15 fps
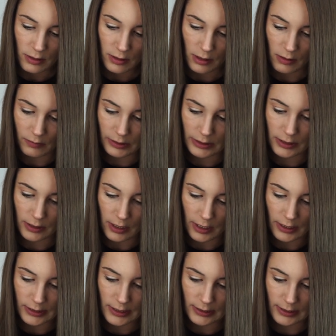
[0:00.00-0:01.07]
No, it's
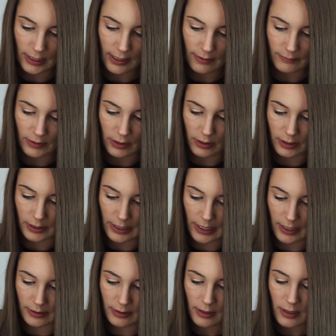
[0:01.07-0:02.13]
not. It doesn't have the
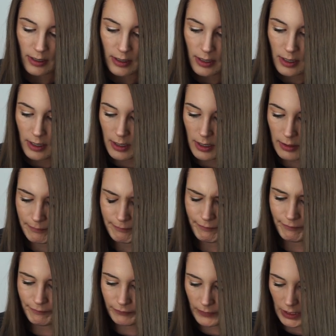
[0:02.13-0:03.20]
RN.
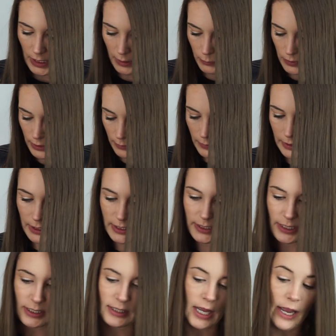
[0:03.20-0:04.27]
I wonder what this
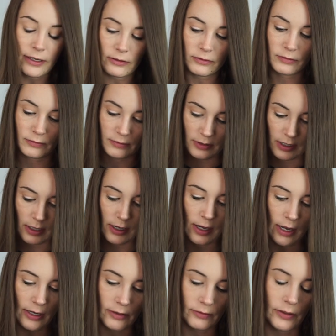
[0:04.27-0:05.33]
is. I don't
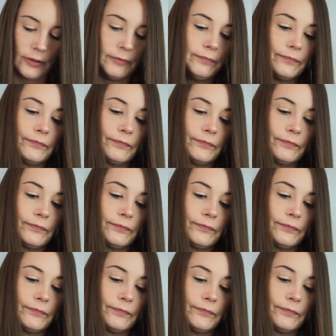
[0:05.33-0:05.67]
know.